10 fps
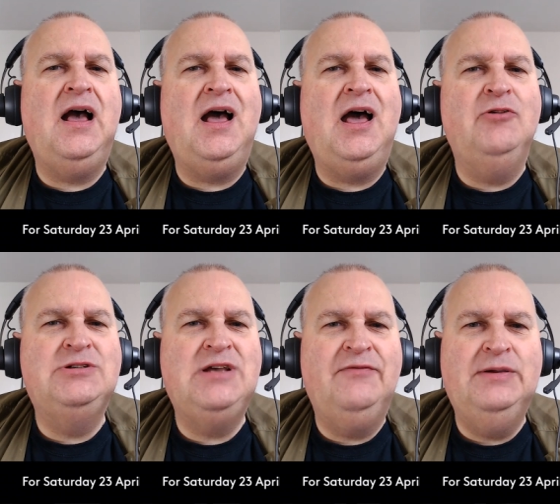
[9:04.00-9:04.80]
I was
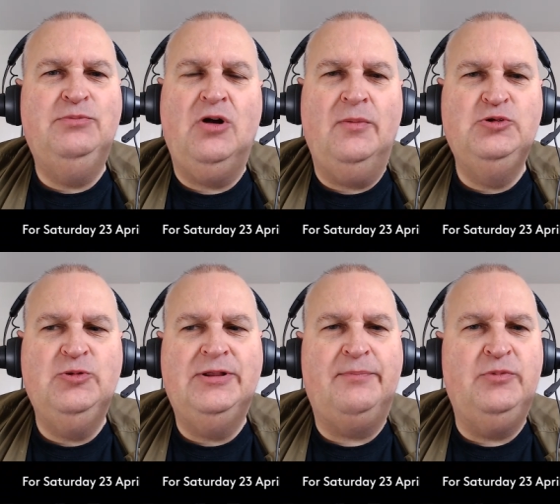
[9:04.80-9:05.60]
having problems
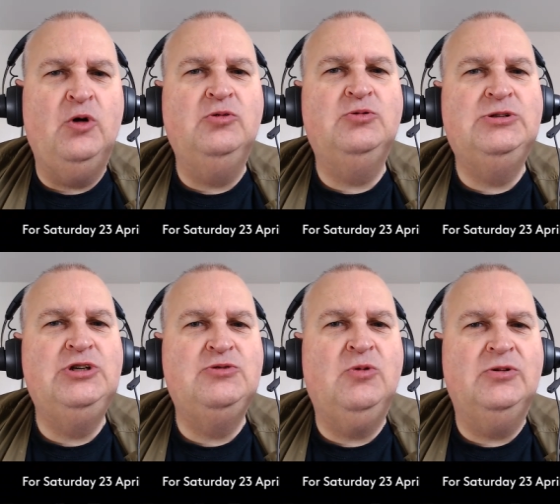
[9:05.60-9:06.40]
with UpNote, which
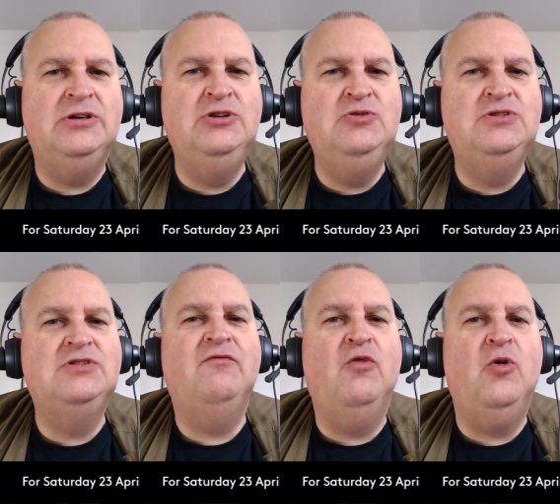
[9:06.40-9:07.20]
is what I use
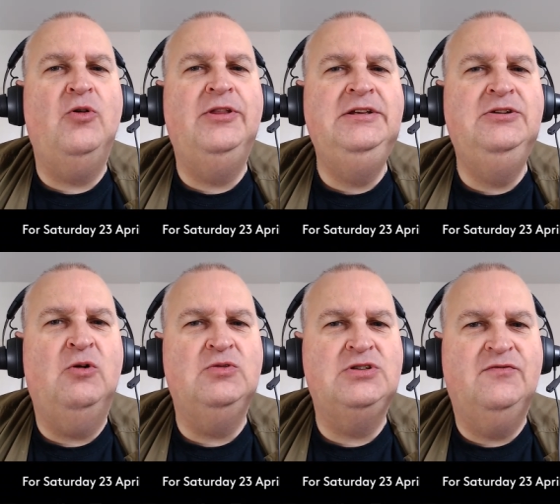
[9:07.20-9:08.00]
for the
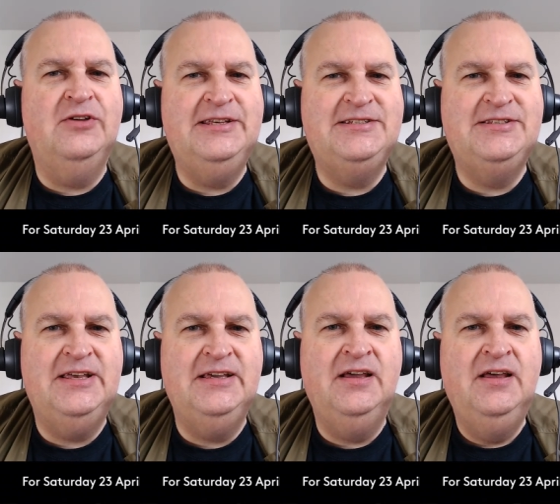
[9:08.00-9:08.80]
notes for this
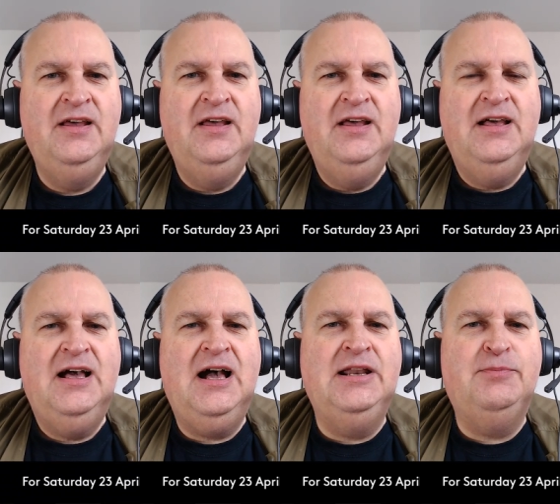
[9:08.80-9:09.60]
thing,
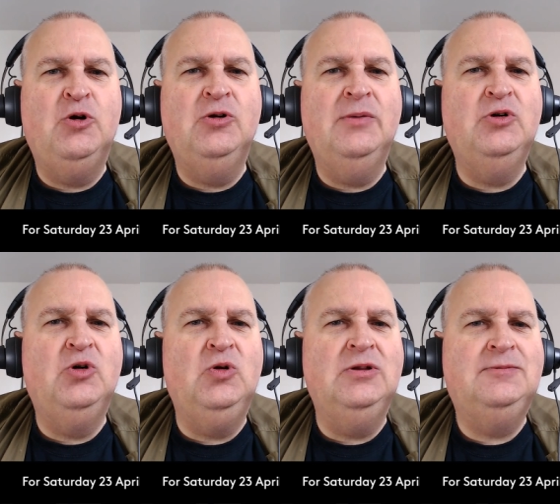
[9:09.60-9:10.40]
and a program
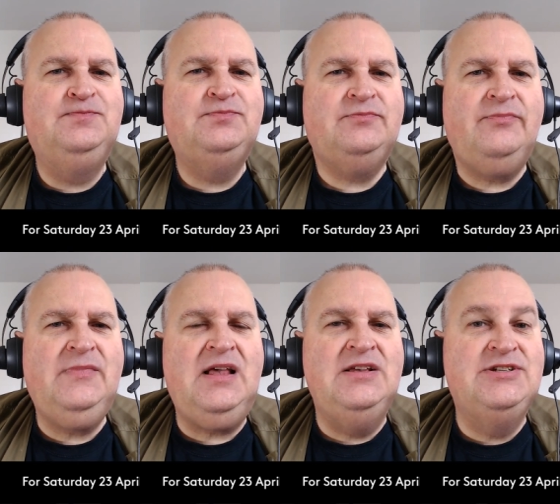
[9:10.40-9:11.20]
called
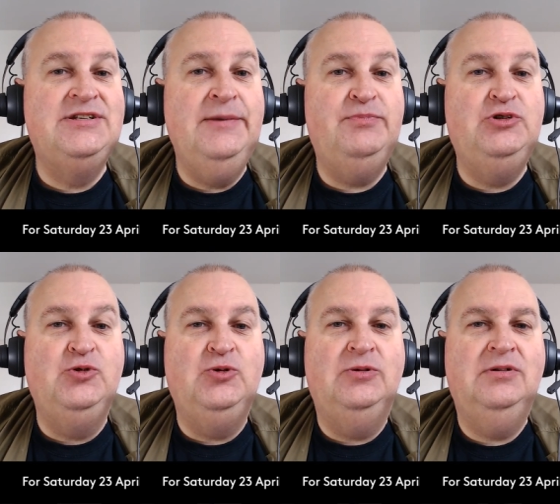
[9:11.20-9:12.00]

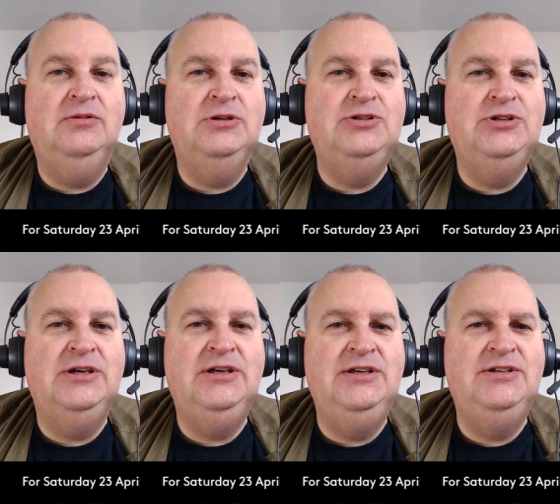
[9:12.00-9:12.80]
Snipdo, which
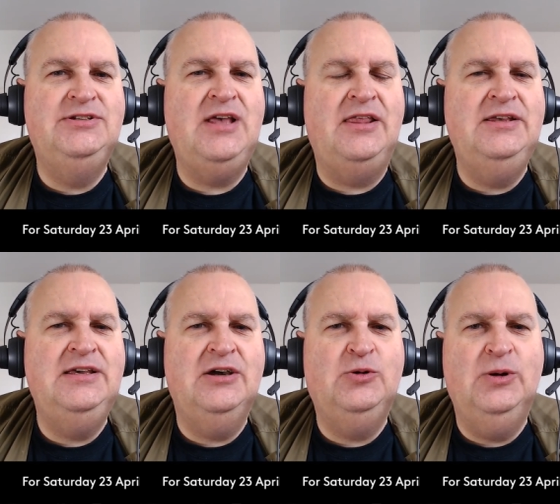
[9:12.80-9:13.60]
is the
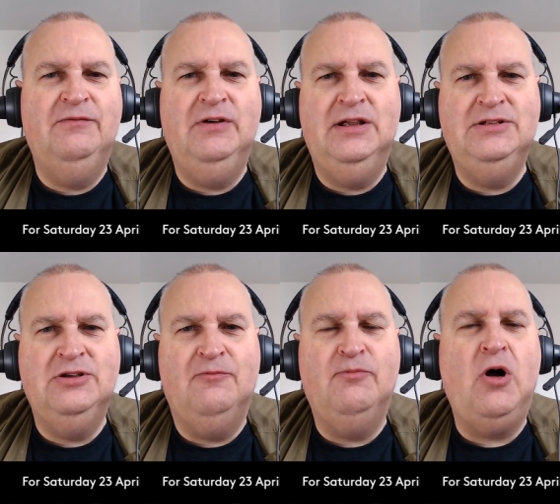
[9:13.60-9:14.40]
equivalent
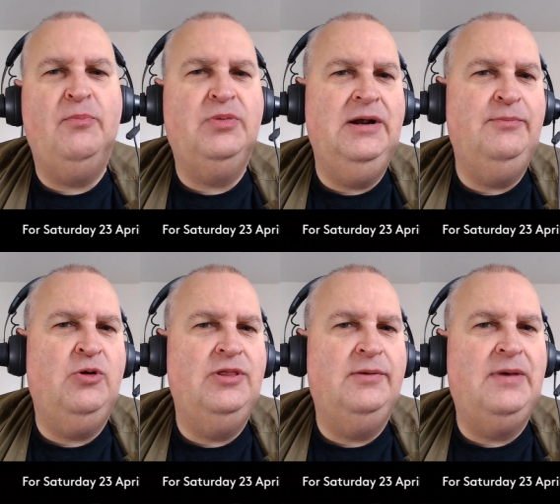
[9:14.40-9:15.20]
of pop clip
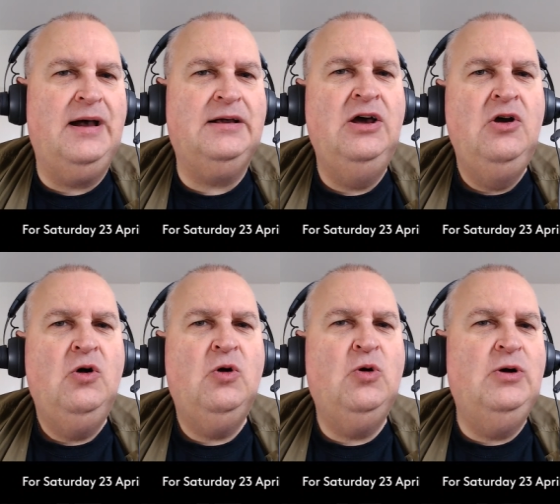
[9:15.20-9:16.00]
on the Mac,
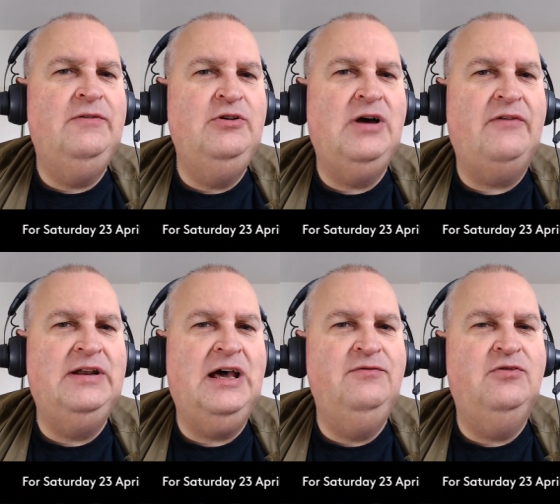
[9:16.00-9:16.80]
or if you have an
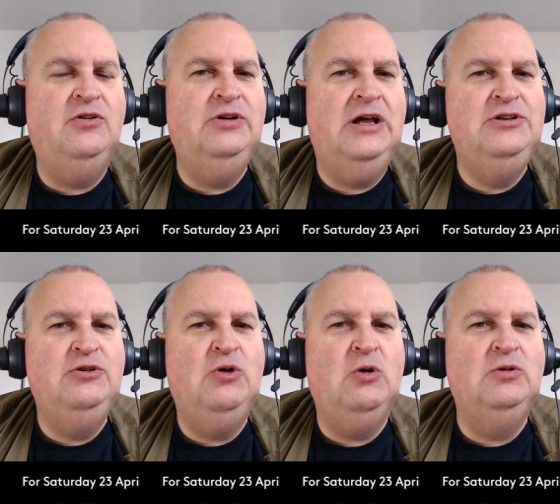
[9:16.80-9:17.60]
iPhone and you
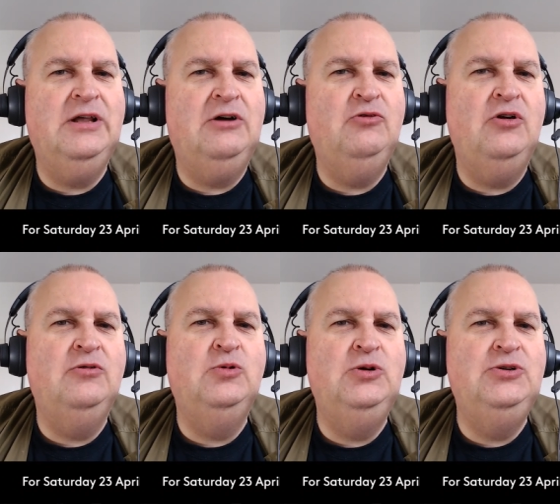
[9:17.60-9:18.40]
hold down on a
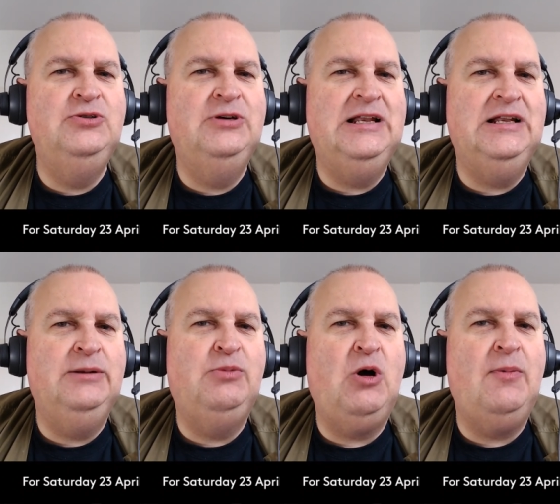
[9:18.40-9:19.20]
word, you get a little
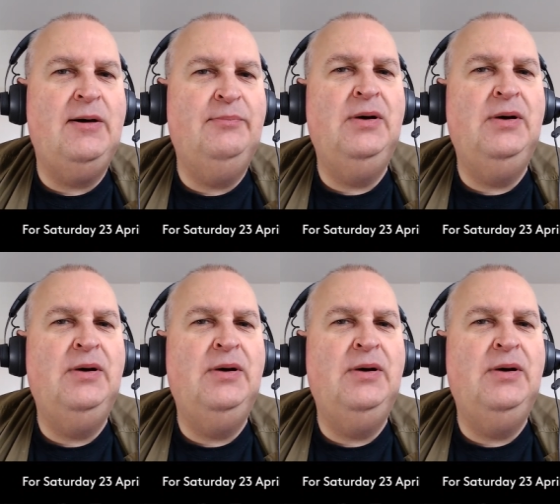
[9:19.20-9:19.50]
pop-up